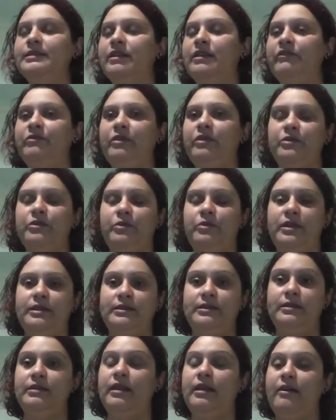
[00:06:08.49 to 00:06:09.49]
I've worked with
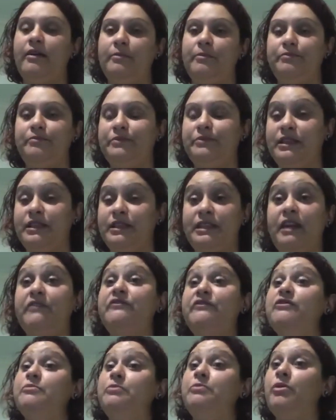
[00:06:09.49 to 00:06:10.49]
the deaf
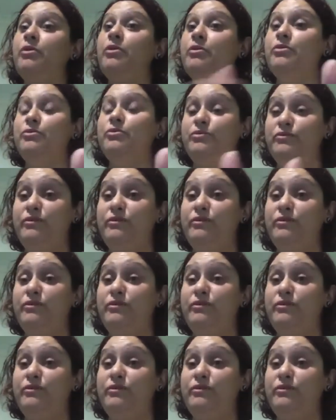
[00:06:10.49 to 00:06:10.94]
football,